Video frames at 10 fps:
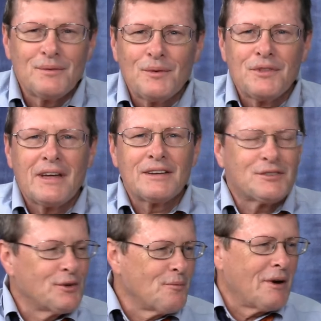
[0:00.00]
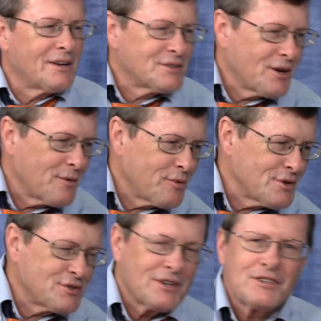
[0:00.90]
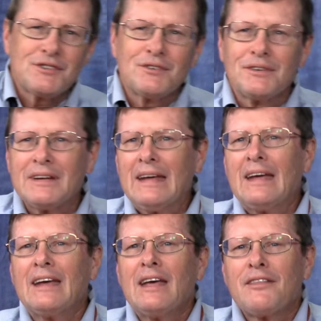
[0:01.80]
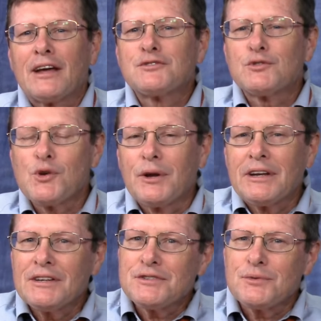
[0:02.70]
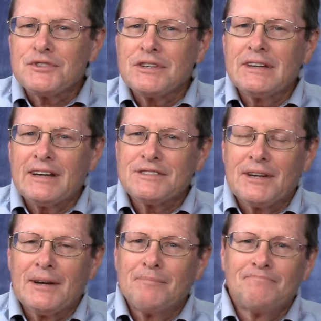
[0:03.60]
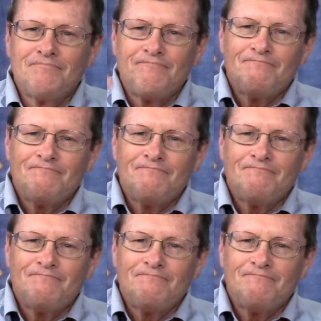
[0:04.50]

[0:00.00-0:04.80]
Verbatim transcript: Well, thanks so much. I appreciate you. And thanks for joining us. We'll see you next time.